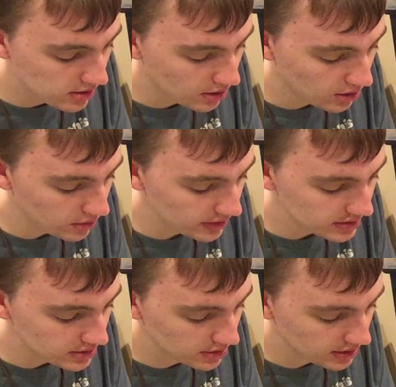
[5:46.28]
Oh,
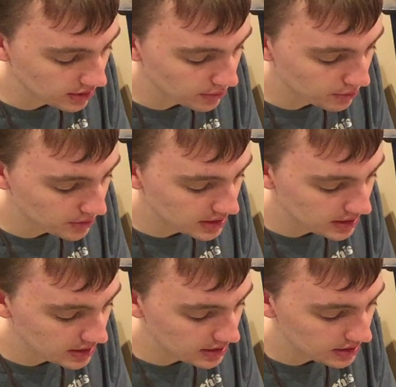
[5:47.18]
that's looking
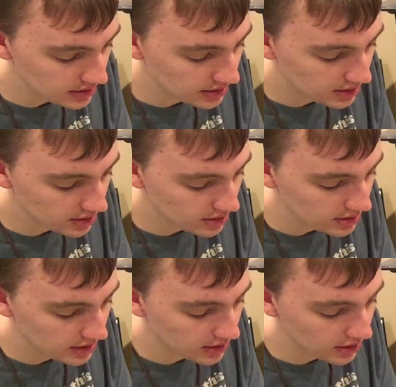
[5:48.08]
really good
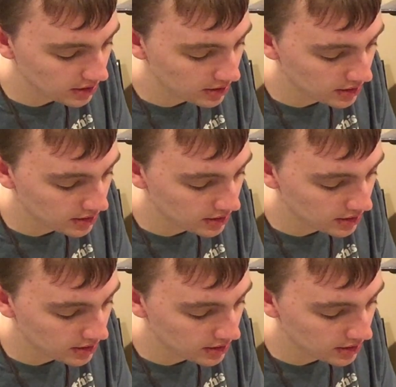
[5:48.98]
here.